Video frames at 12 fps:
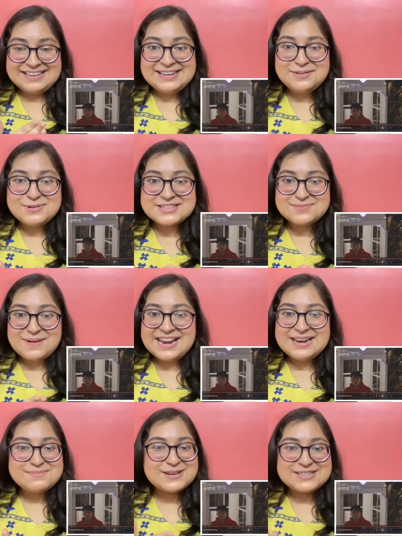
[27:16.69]
He was
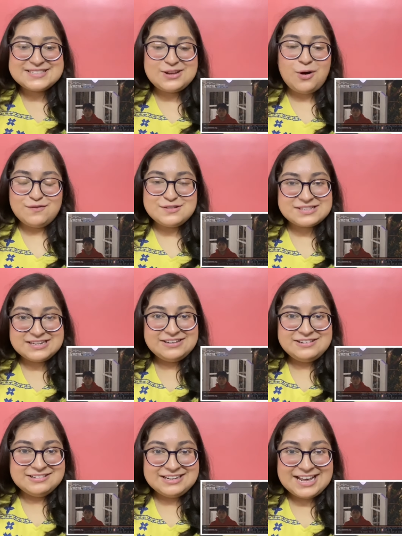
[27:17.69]
smiling because he
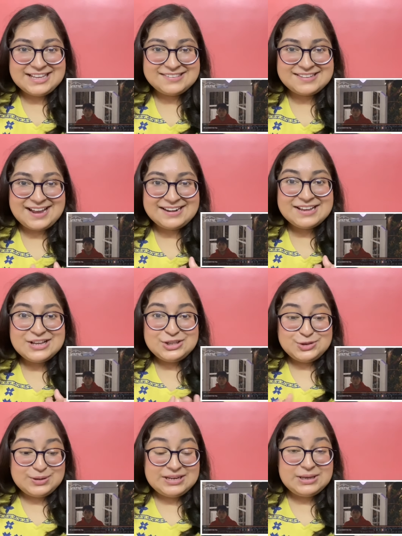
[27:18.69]
obviously realized that
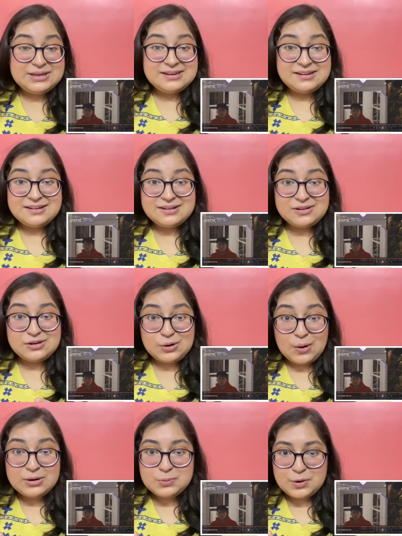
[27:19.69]
Yunhee did
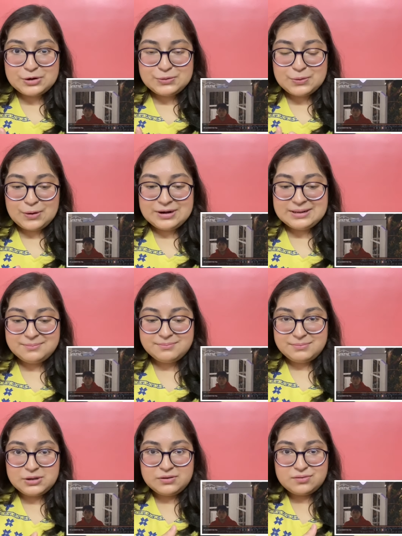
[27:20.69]
not want to call
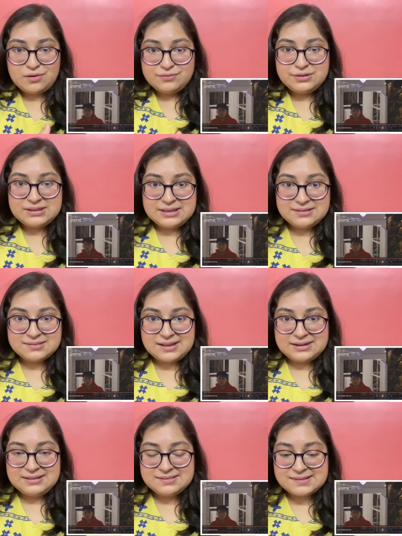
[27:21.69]
him because of the things
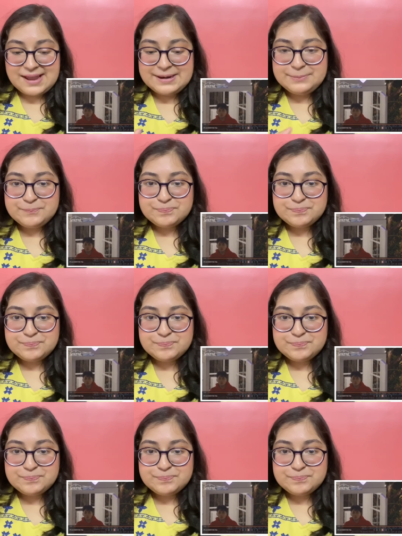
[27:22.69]
that he said.